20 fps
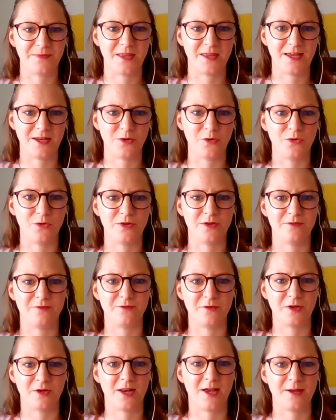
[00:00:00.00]
In order
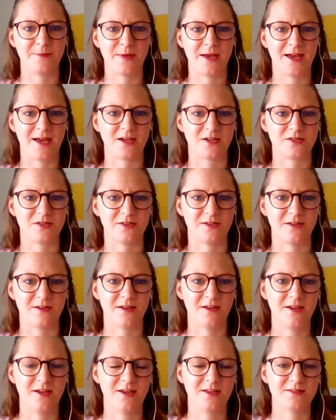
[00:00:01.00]
for climate
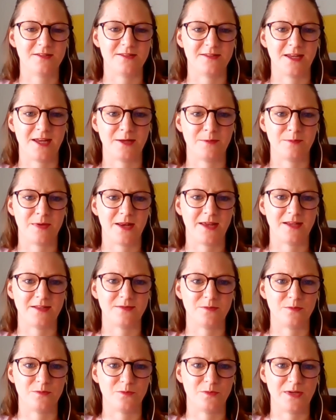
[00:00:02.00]
action to take
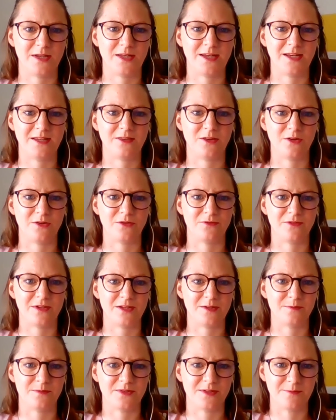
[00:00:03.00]
place, we need those
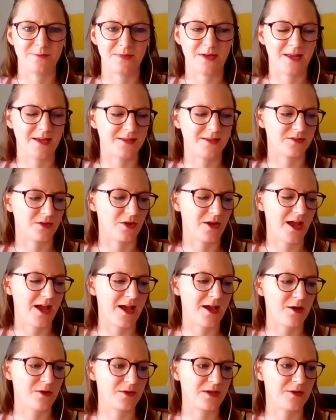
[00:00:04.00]
freedoms in place. So
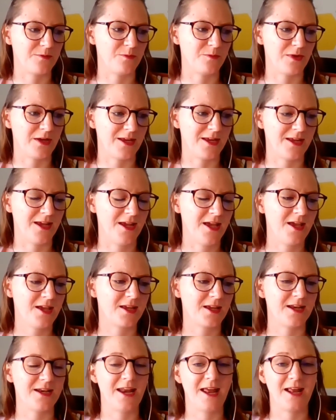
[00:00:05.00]
how can we
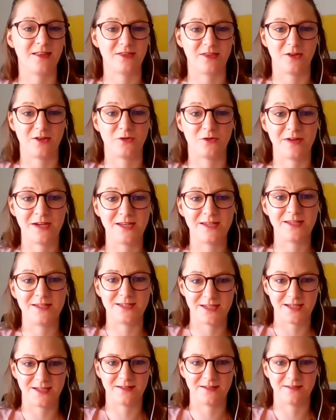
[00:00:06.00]
connect the Green
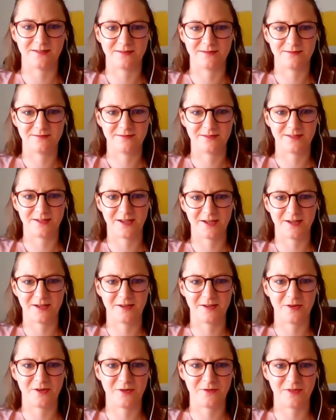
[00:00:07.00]
Deal
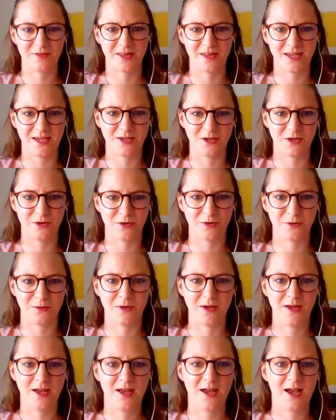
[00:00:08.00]
of the
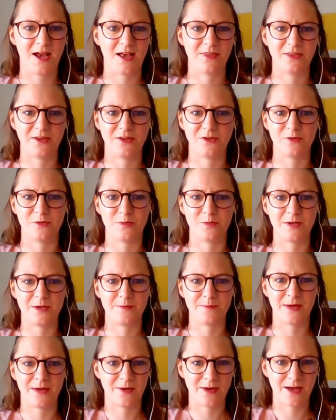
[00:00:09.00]
EU and the
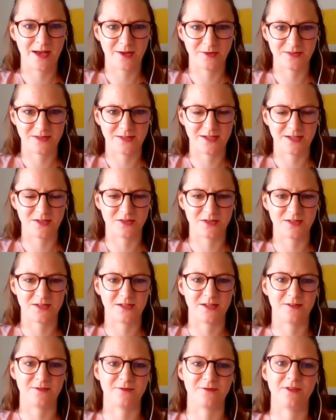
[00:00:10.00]
European Bauhaus
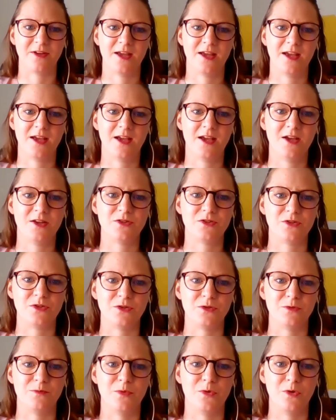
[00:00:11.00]
initiative
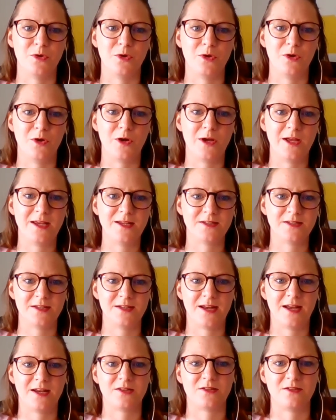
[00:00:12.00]
to more
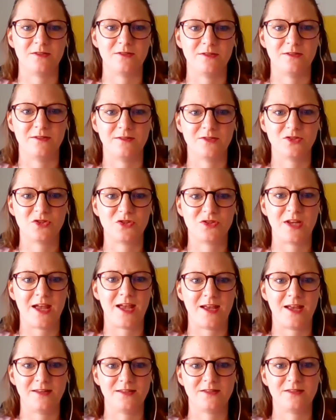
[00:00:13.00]
international
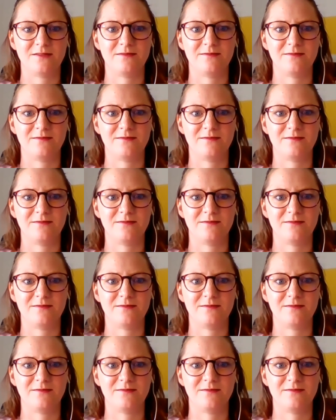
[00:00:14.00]
shared